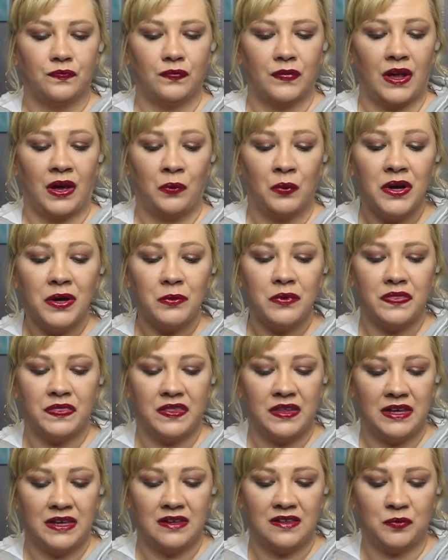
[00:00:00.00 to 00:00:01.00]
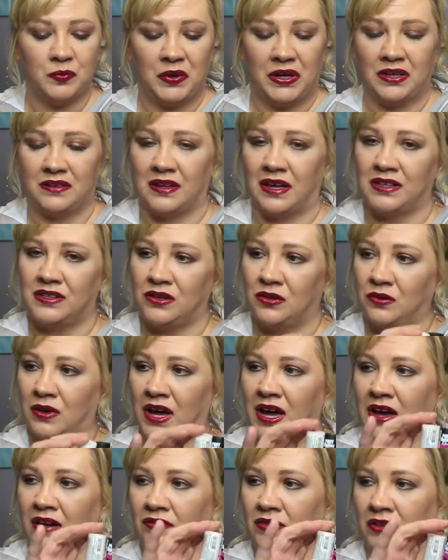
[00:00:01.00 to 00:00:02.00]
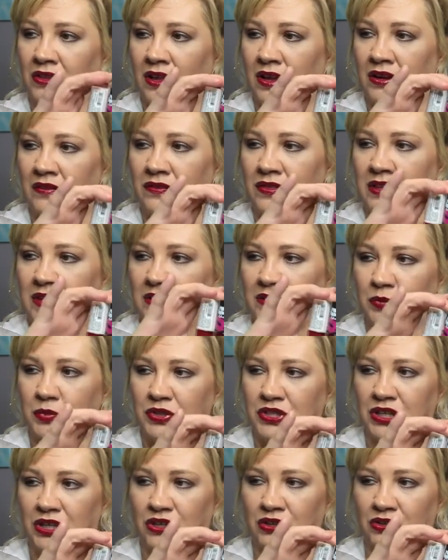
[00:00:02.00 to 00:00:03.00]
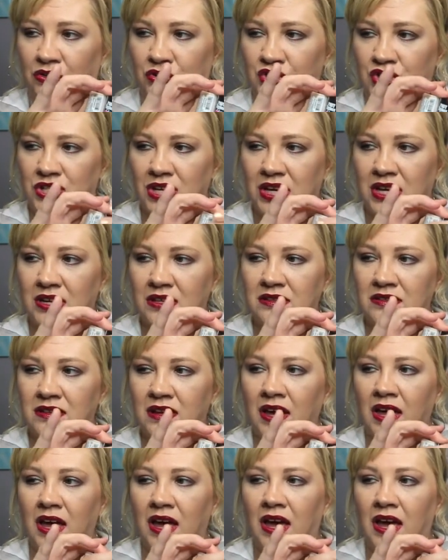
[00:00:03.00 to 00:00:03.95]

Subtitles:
went with these because I don't have a lot of these particular shades,